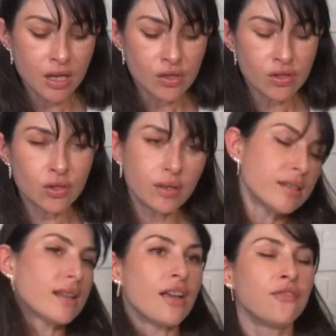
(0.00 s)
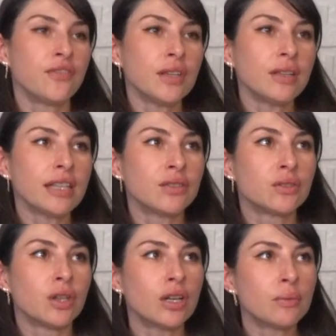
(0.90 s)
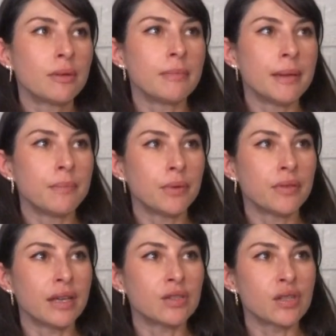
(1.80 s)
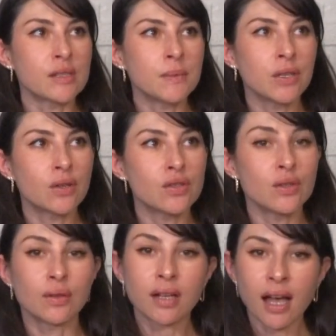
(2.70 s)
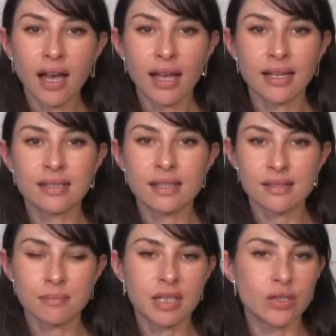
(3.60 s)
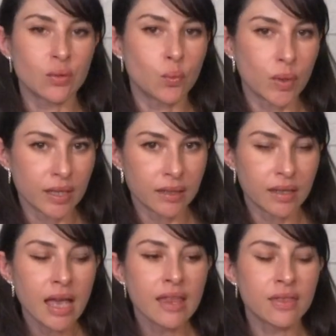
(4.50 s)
So Taurus, I feel like you got to remember that just because you're kind doesn't mean you're weak.